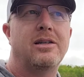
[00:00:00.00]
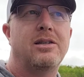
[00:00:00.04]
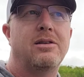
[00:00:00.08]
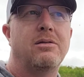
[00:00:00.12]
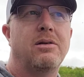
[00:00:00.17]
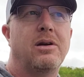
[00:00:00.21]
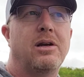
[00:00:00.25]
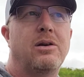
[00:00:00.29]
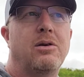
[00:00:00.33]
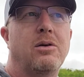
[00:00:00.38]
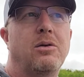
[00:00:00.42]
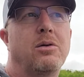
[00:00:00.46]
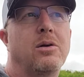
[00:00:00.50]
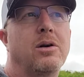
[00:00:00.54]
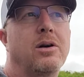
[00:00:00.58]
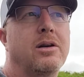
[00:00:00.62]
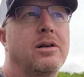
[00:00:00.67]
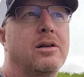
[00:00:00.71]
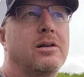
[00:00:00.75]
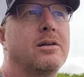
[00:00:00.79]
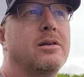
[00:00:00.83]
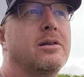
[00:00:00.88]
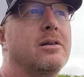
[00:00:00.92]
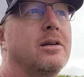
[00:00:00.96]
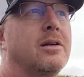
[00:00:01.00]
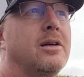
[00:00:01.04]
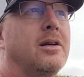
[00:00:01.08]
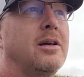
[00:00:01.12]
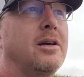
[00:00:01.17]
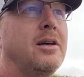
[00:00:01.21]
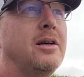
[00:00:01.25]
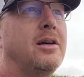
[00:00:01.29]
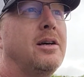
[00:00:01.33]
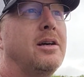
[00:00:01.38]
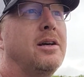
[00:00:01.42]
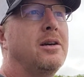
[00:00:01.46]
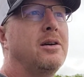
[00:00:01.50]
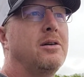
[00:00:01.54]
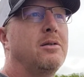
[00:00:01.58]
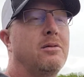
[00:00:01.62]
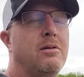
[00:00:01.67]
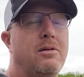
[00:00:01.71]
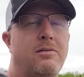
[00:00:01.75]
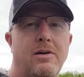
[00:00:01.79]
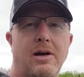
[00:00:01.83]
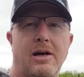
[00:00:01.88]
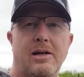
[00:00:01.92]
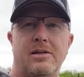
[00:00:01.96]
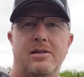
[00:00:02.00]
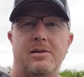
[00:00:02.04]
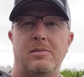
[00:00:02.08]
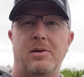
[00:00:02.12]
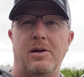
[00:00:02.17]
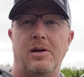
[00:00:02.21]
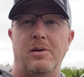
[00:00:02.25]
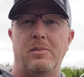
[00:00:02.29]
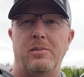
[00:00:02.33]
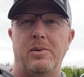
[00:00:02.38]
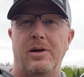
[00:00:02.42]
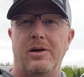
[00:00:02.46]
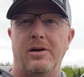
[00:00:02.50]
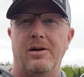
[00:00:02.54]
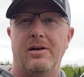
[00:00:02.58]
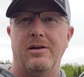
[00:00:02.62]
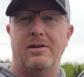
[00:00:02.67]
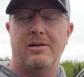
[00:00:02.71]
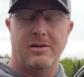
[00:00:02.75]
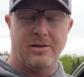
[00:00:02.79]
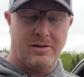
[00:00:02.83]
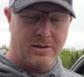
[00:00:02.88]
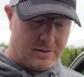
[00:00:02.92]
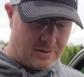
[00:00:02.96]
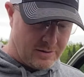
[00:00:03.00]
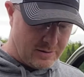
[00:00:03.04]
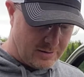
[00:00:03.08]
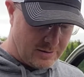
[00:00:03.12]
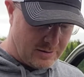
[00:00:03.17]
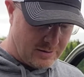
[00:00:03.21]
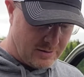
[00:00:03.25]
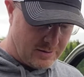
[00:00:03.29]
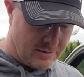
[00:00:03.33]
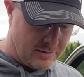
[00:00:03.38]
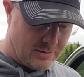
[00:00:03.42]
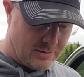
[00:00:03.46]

to record, and we've had some help here at the